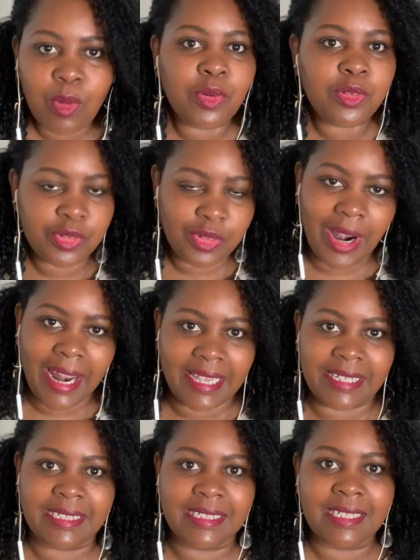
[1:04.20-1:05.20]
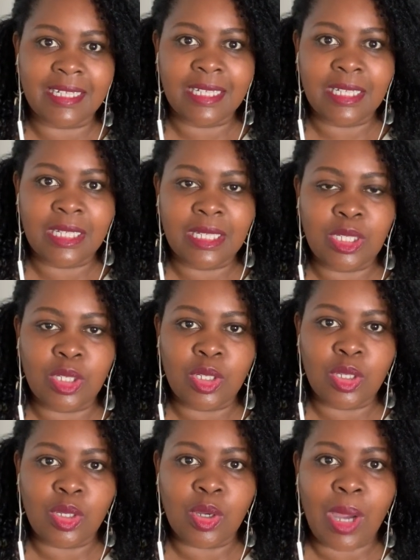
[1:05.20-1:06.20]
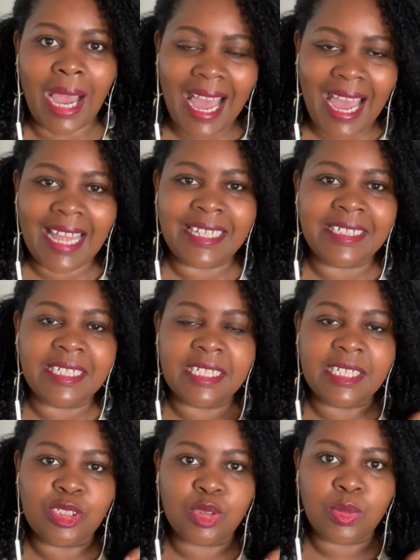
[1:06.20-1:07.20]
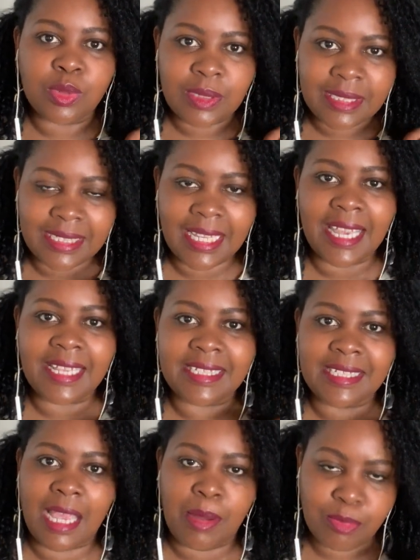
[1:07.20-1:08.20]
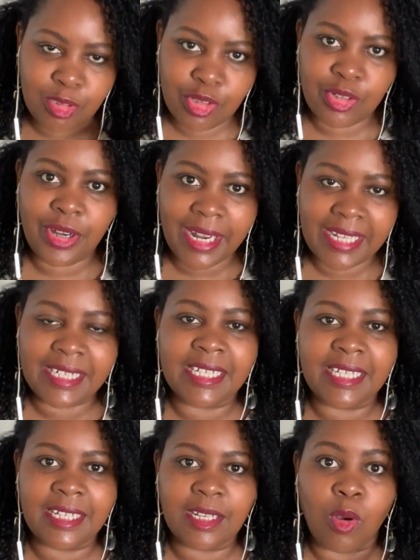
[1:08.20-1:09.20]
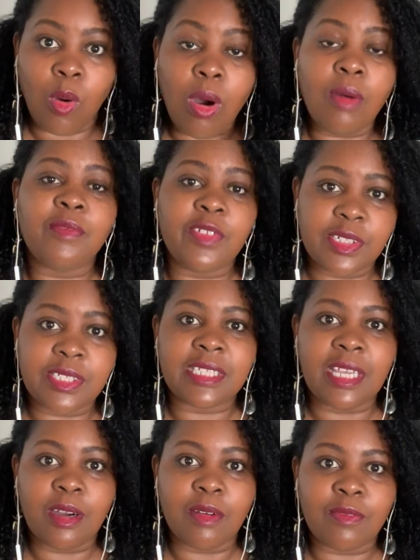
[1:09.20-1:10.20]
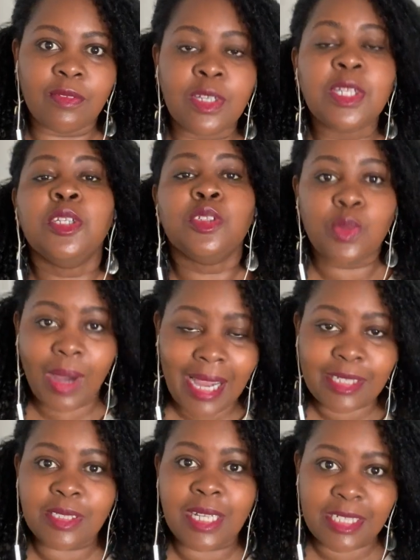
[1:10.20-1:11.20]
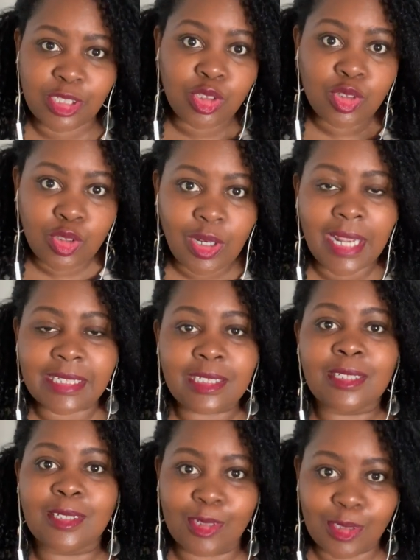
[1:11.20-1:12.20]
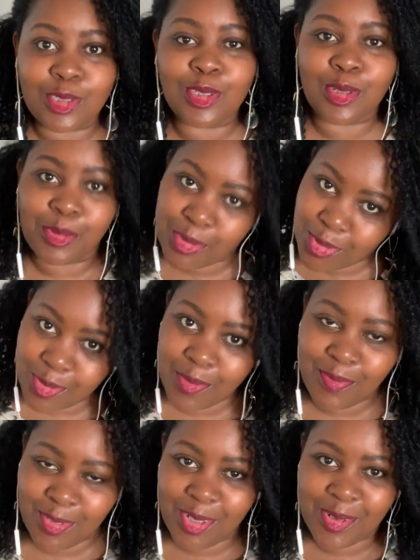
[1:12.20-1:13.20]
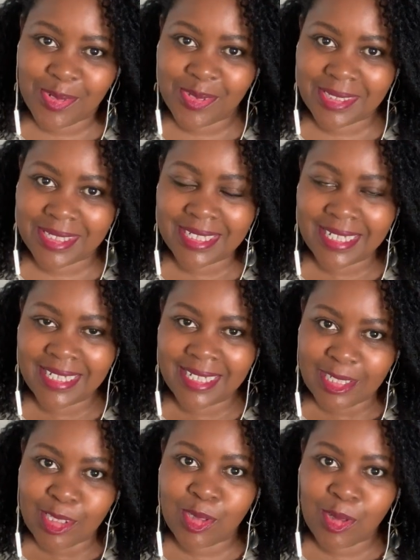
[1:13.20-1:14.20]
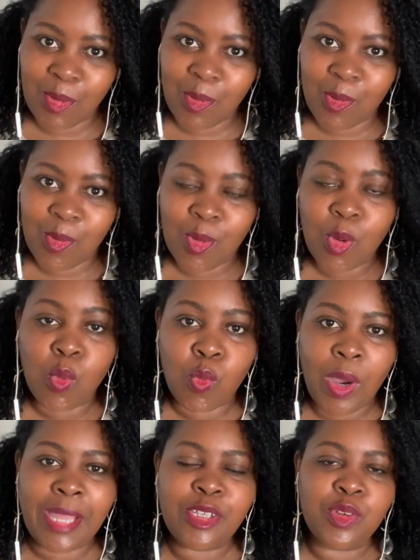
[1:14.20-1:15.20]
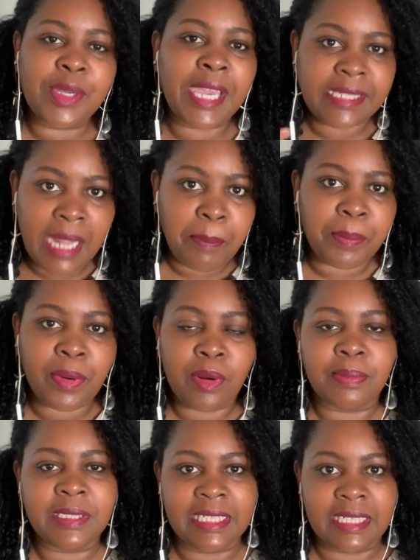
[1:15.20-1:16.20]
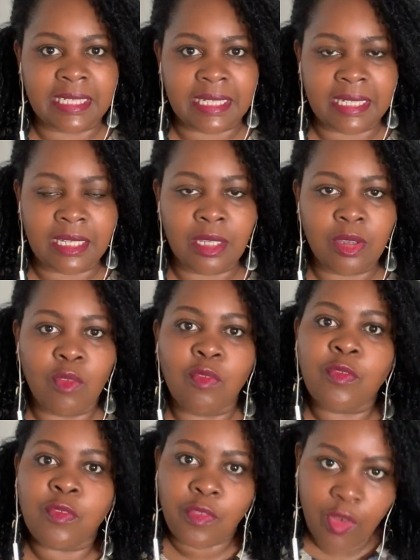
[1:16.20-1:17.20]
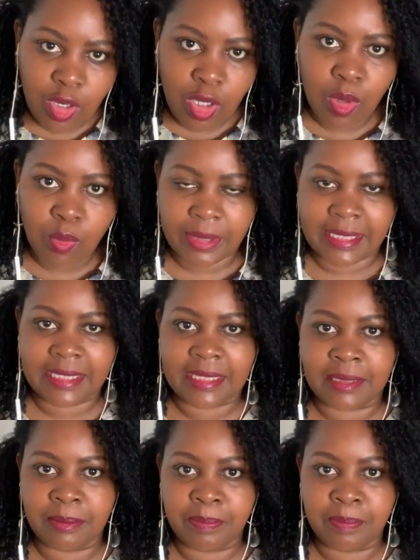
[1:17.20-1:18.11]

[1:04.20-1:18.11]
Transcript: own right. And it will take some training of yourself to actually trust those thoughts of yours. So when you get a prompting, follow it.